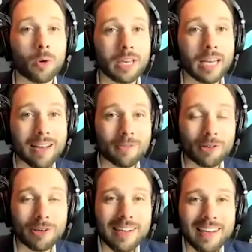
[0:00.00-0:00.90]
than
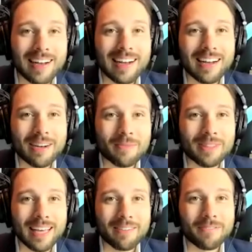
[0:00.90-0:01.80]
ever.
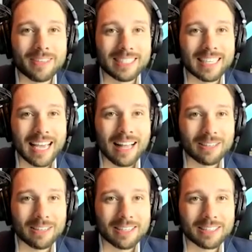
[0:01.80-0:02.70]
That
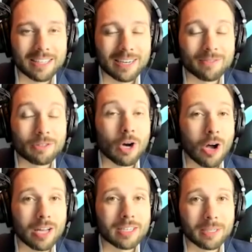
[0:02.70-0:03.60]
physicality is kind of
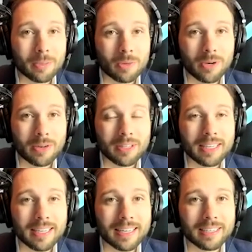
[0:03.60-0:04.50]
gone
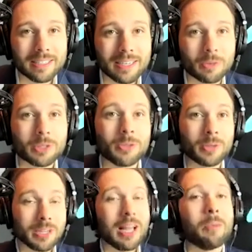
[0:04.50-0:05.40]
temporarily, and we're doing
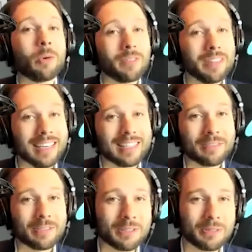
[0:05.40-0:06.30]
a lot more of this,
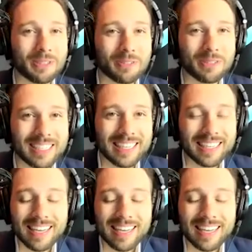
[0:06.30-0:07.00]
which is really, really neat.